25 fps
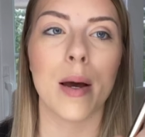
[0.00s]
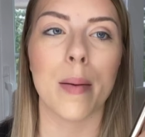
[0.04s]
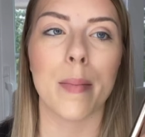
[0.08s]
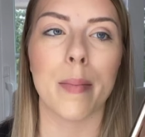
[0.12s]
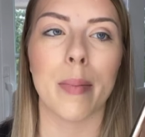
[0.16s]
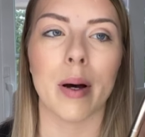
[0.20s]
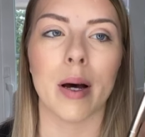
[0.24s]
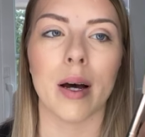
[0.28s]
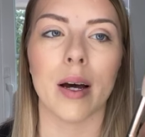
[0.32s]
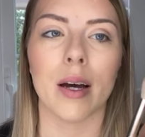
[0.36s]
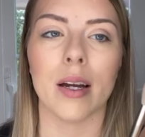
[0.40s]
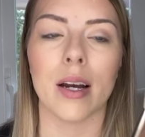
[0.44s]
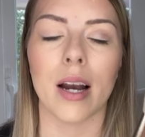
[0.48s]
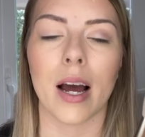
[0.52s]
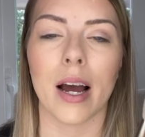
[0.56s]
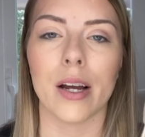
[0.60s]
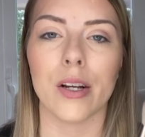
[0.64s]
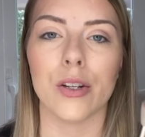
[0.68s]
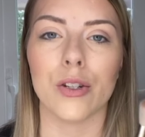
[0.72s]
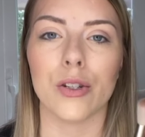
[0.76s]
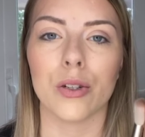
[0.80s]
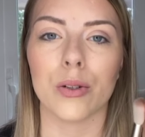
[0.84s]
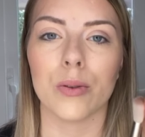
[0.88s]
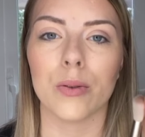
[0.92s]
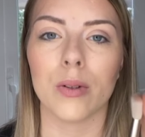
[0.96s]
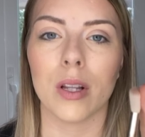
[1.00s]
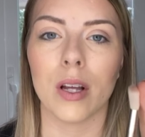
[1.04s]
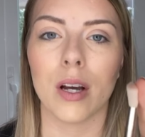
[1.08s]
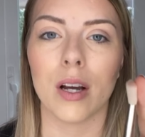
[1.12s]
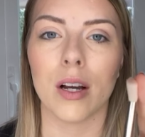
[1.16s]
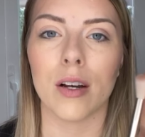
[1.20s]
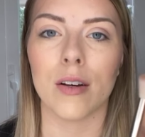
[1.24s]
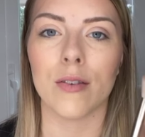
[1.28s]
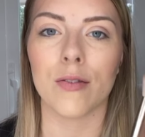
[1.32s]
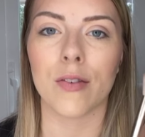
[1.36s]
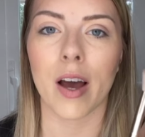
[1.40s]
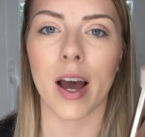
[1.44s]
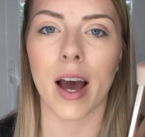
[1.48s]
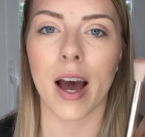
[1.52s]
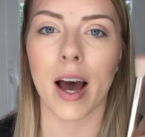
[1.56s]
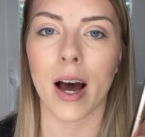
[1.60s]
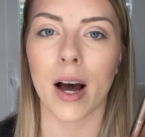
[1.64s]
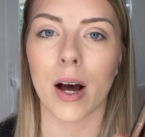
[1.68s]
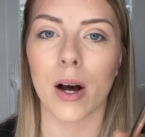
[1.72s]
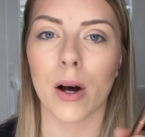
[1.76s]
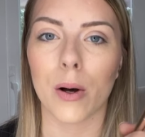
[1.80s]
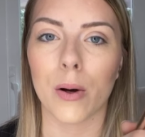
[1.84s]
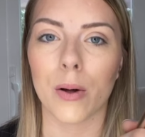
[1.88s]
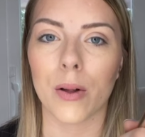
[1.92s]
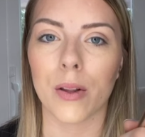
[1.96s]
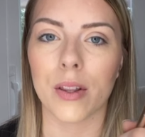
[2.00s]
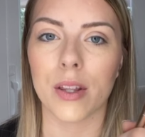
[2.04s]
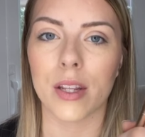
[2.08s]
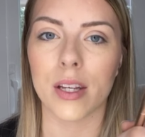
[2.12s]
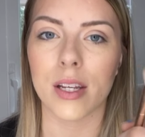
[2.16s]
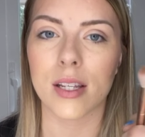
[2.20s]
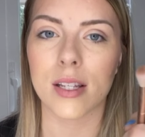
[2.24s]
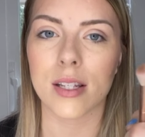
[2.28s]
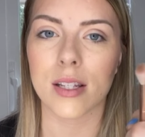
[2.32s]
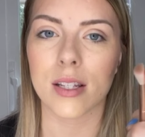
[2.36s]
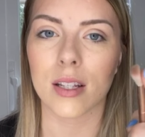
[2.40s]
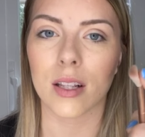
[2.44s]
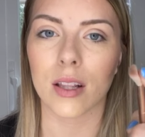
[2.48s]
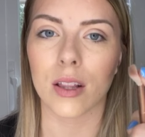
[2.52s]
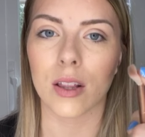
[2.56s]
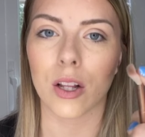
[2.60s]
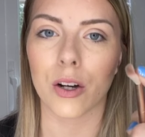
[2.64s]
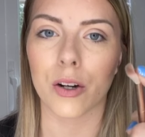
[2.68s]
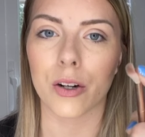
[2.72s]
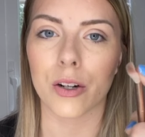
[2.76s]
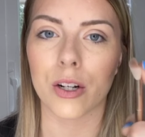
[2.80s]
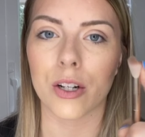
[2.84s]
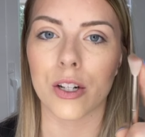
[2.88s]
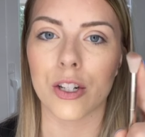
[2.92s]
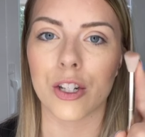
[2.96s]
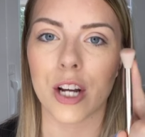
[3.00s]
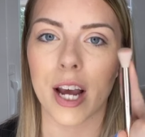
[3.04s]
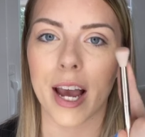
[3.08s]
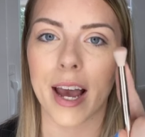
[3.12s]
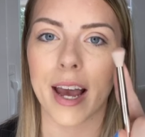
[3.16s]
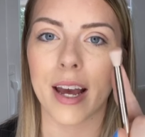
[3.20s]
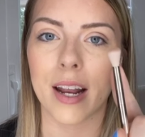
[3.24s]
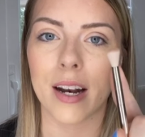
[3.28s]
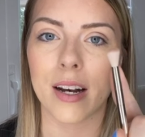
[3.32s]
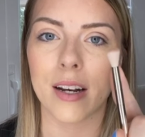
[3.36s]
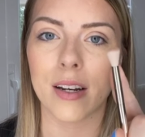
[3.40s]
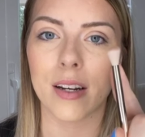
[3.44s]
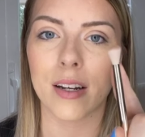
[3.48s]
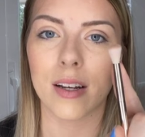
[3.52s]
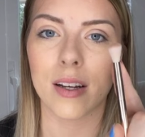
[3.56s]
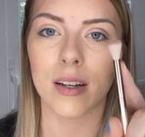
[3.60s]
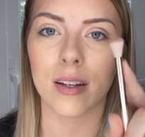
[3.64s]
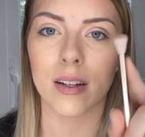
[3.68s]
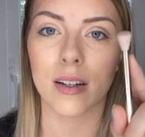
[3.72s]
but I do love how this large end